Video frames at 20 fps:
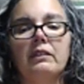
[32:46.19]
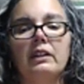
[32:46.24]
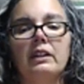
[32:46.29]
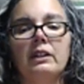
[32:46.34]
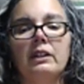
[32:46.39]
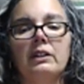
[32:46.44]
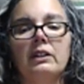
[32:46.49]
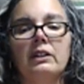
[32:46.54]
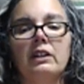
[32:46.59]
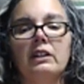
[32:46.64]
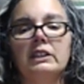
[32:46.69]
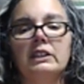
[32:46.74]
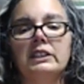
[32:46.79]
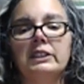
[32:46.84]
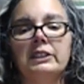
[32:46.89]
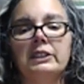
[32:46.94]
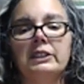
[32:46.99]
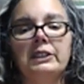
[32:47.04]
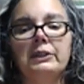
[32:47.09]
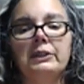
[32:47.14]
You can also
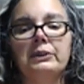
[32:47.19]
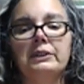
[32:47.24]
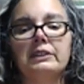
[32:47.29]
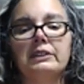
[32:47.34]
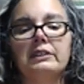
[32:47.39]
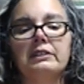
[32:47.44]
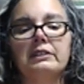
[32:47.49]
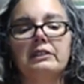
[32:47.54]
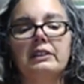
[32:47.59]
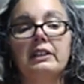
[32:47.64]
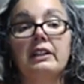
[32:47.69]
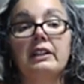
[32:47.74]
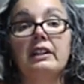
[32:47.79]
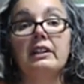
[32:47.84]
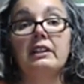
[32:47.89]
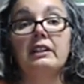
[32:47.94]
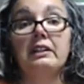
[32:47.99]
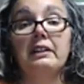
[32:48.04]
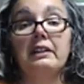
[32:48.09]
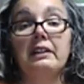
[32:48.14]
use
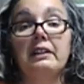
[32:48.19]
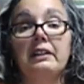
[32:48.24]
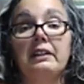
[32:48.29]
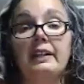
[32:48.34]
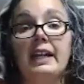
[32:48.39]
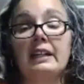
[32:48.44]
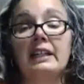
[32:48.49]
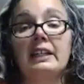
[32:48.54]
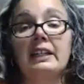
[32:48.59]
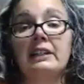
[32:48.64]
that